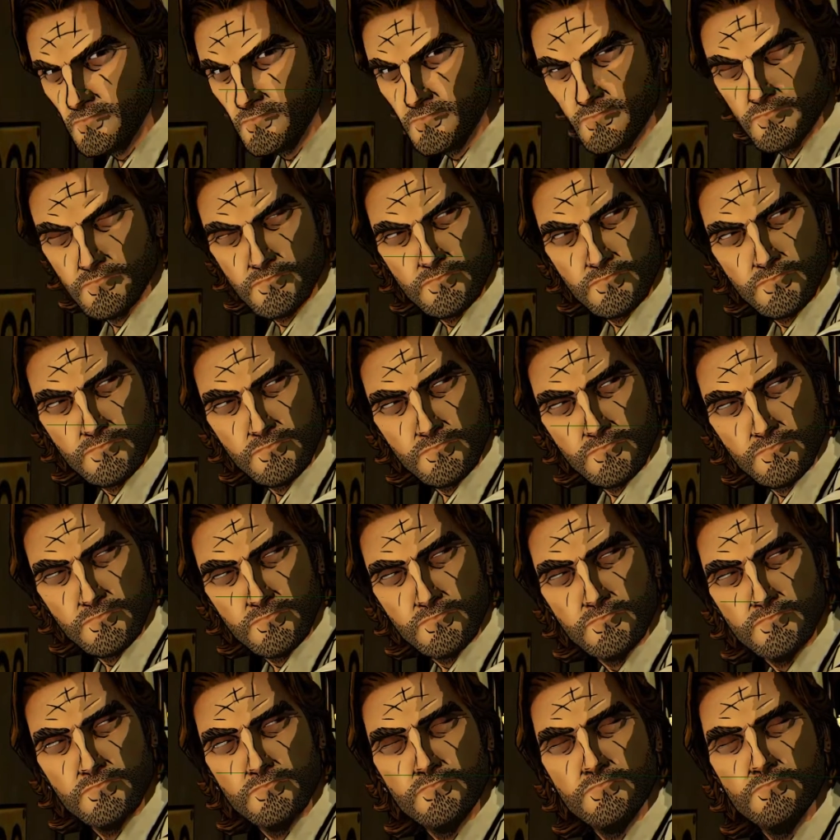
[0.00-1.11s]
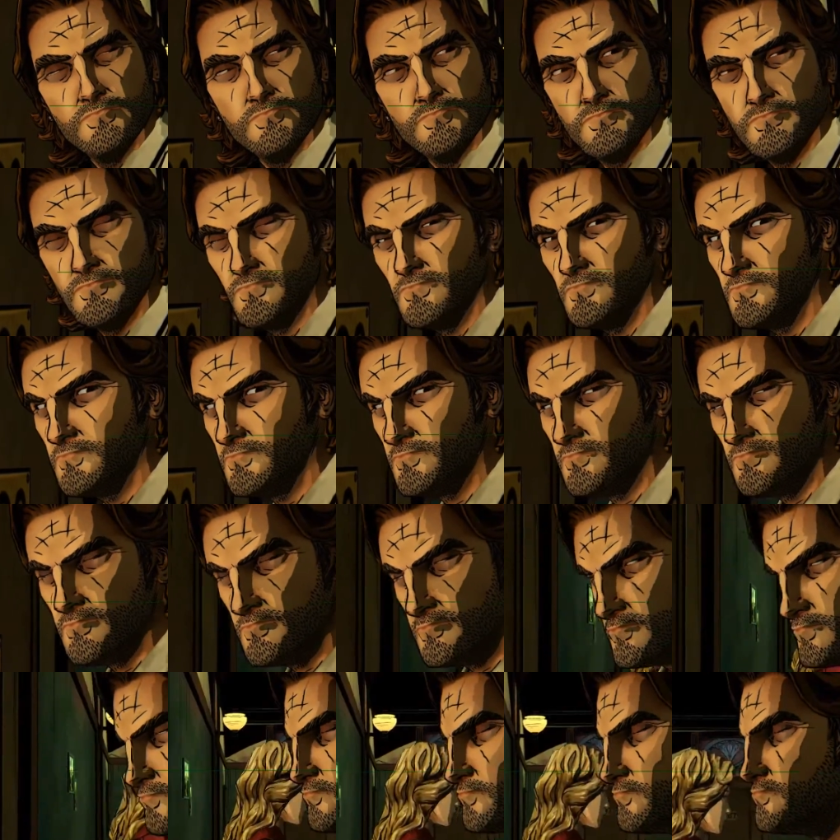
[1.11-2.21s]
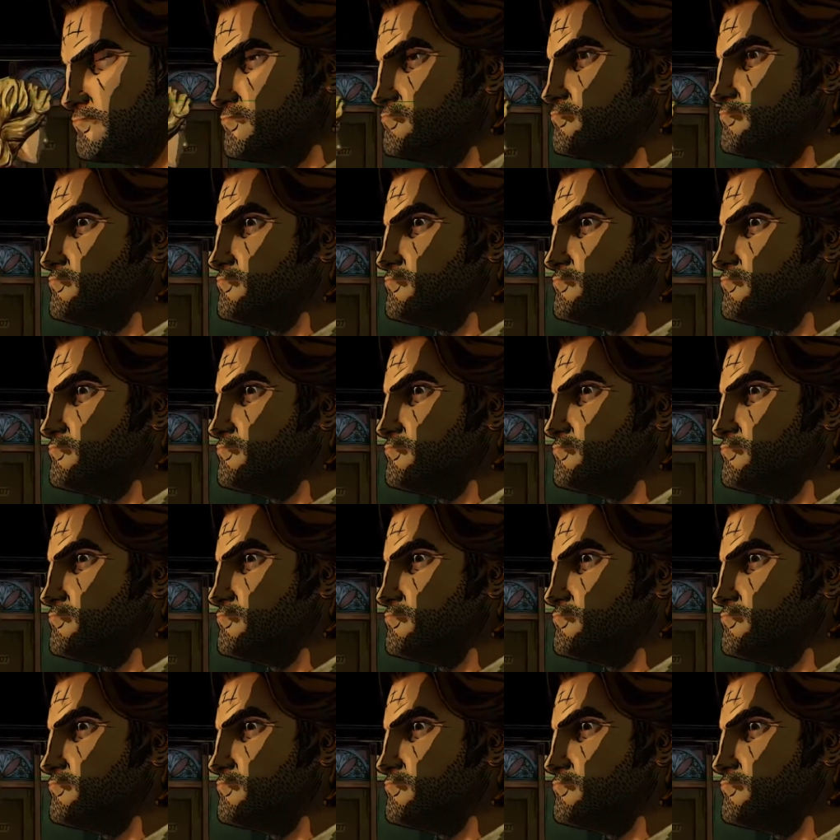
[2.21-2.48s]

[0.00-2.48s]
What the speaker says: (no one is talking)